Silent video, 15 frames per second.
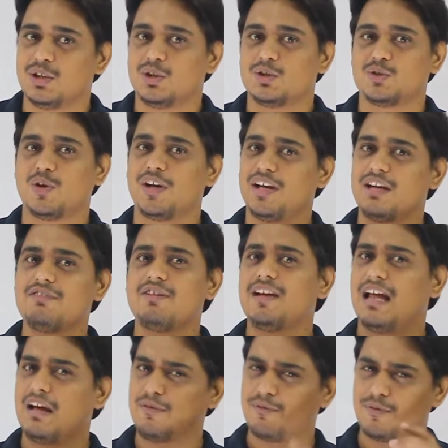So, here we will
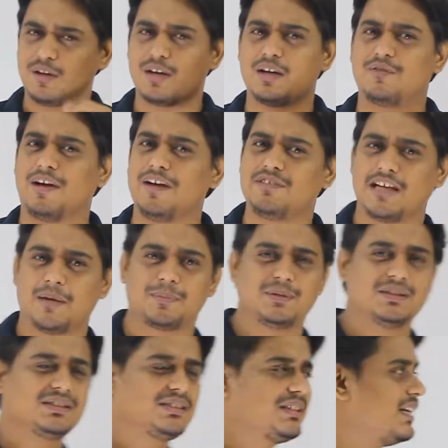have 5
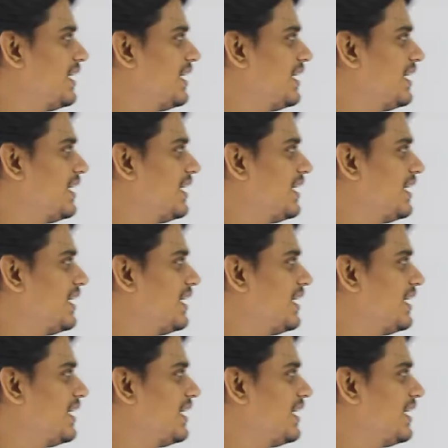chapters